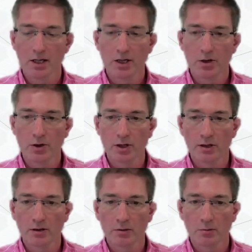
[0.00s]
you
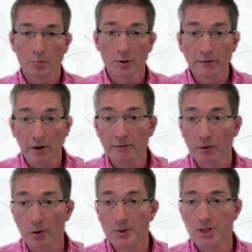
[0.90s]
can prove
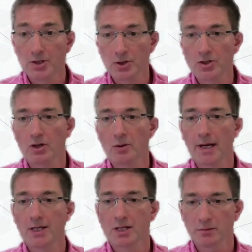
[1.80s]
conformity just on the
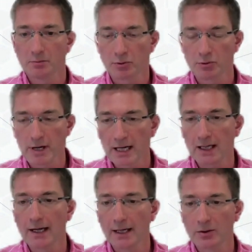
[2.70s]
basis of
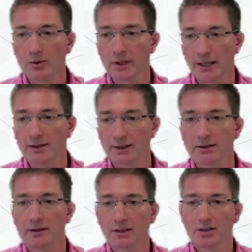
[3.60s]
preclinical data,
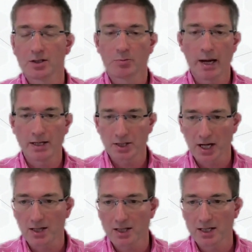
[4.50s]
so bench
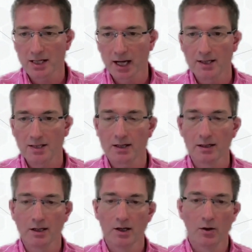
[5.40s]
testing data
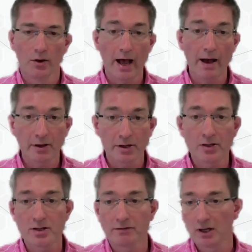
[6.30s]
or
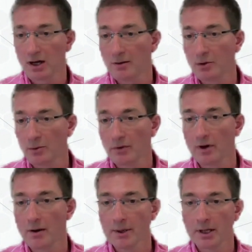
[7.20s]
evidence of alignment with
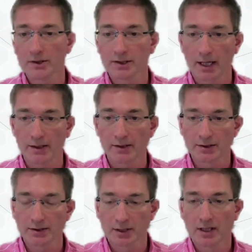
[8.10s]
harmonized
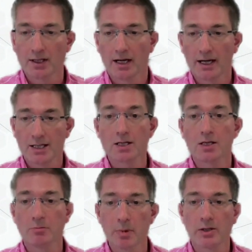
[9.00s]
standards. And it is
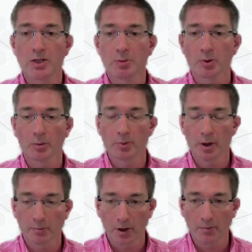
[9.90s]
the most
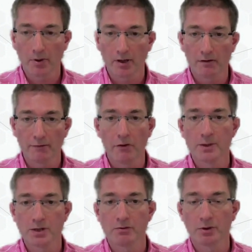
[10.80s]
appropriate
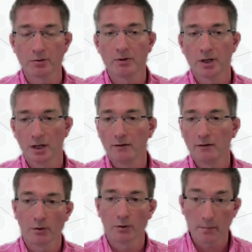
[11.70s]
conformity route
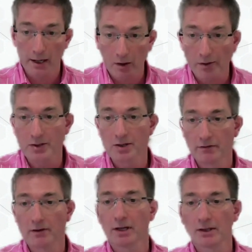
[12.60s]
for a minority of
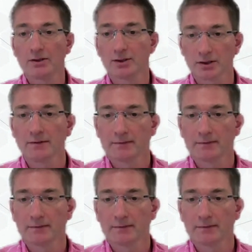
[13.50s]
devices.